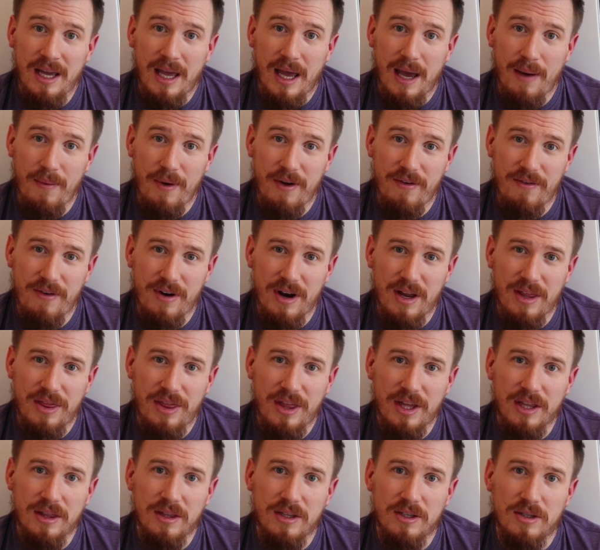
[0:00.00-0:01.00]
However, I
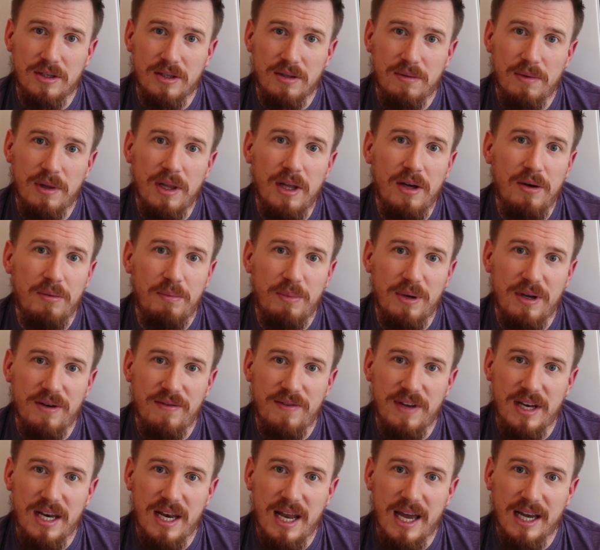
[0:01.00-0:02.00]
think there's a little bit
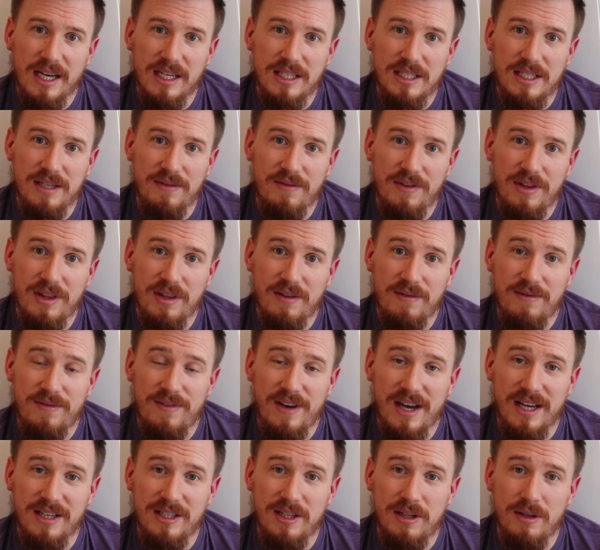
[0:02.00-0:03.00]
of a negative in the
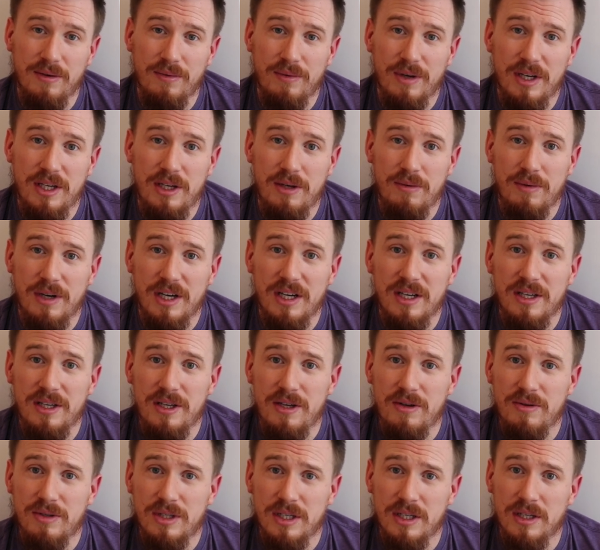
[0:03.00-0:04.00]
fact that when you are
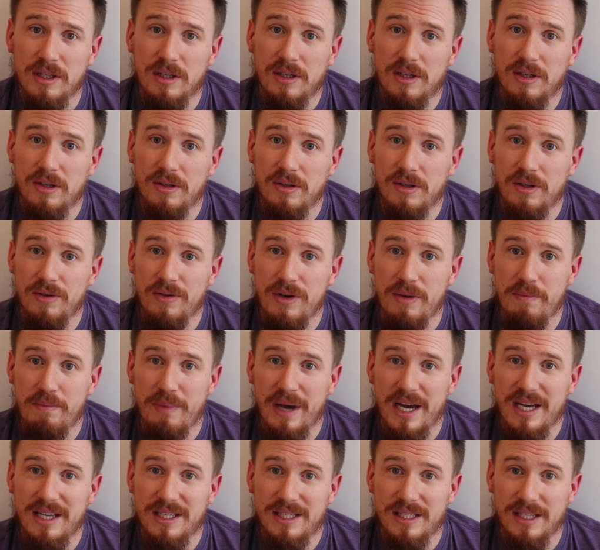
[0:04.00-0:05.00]
using a cutlery
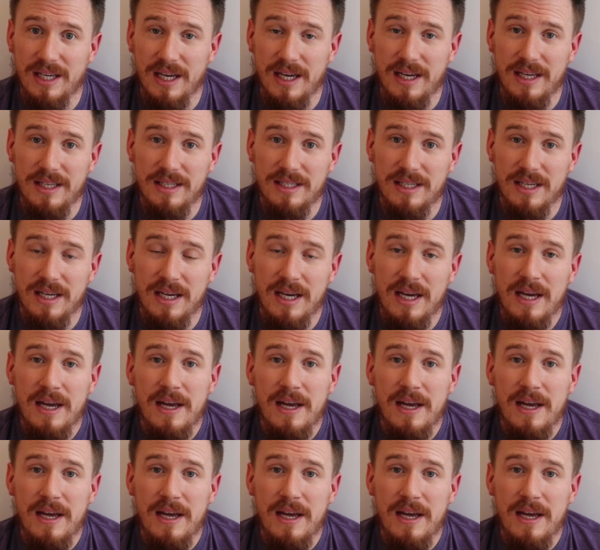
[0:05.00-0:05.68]
basket,